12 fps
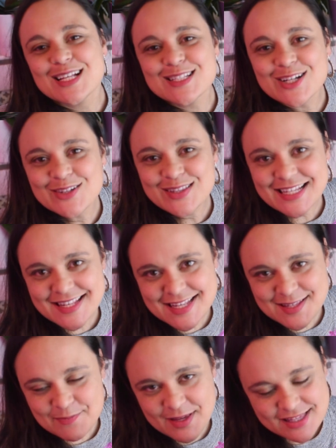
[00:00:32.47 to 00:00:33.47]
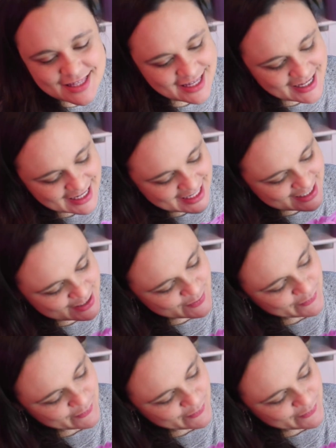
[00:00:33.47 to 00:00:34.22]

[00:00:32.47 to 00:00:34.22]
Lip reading: So this species is